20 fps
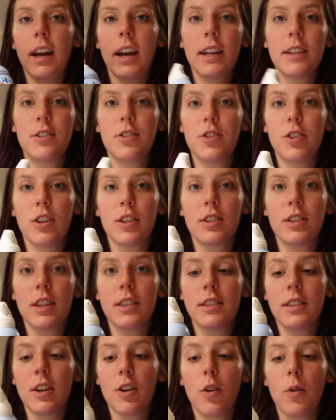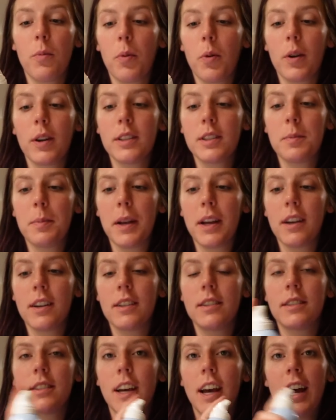It's just zero points
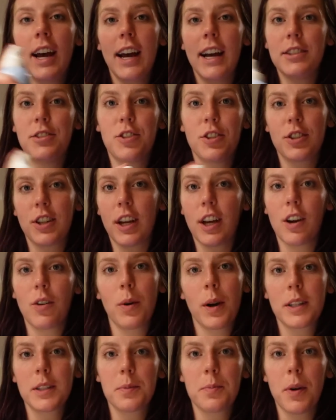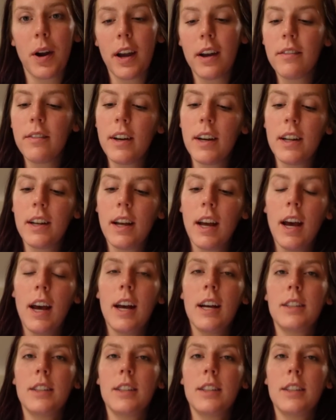because it's just like a quick spray of it.